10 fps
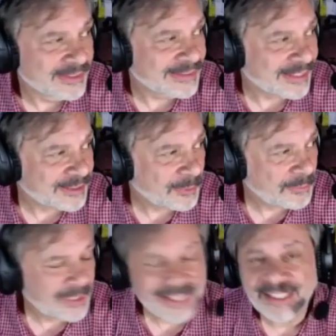like
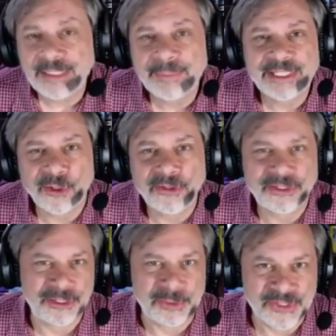when I send in my art
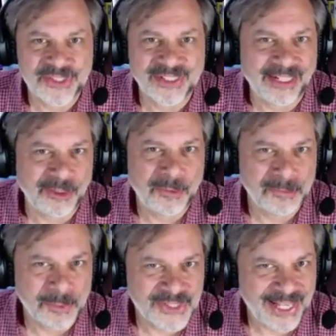notes, I
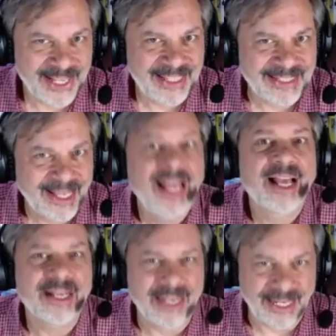always add,
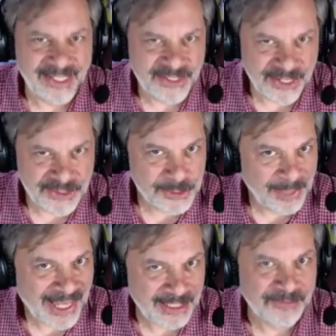"I can change his
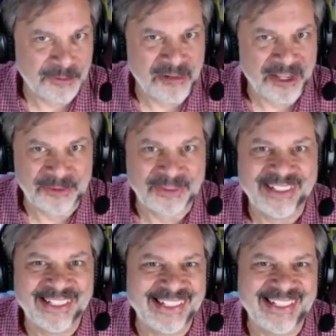back if you'd rather,"
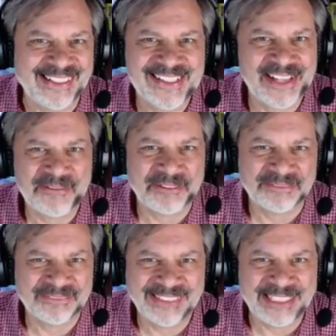and it's never
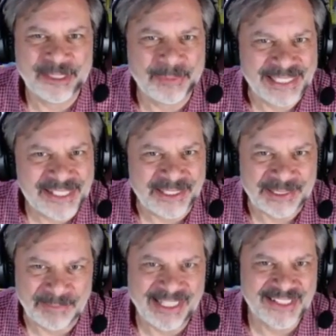needed to be done.
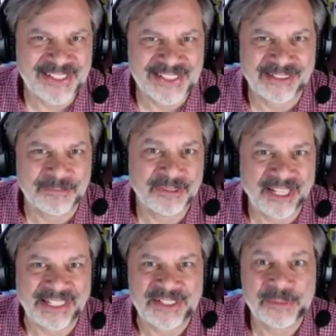But that's just out of
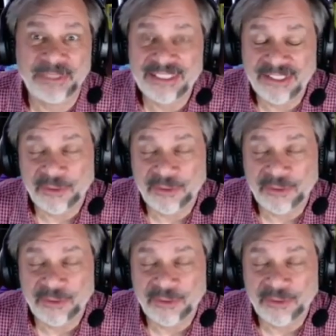politeness. But